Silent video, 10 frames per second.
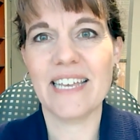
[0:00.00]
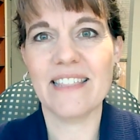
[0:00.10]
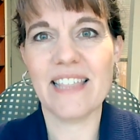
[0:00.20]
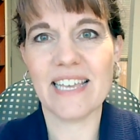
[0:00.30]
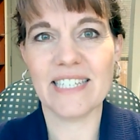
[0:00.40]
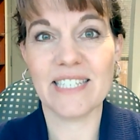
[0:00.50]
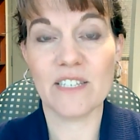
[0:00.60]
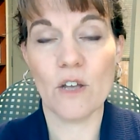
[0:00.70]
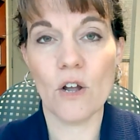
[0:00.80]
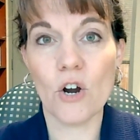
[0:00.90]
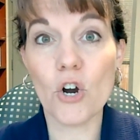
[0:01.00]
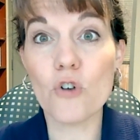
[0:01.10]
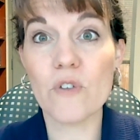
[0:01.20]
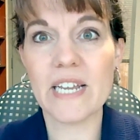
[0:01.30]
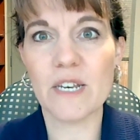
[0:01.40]
this
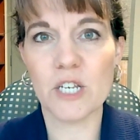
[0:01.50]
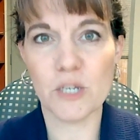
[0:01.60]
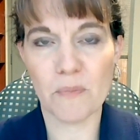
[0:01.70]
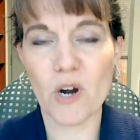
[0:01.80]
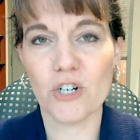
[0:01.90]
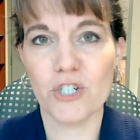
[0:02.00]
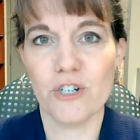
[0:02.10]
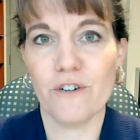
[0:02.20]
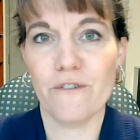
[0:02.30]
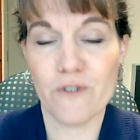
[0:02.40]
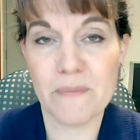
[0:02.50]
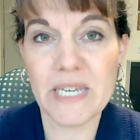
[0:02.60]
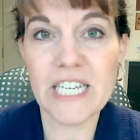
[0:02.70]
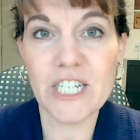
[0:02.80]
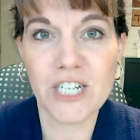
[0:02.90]
hurried departure from
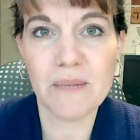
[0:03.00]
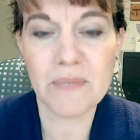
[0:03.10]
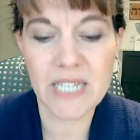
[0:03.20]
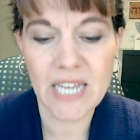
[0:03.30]
Egypt.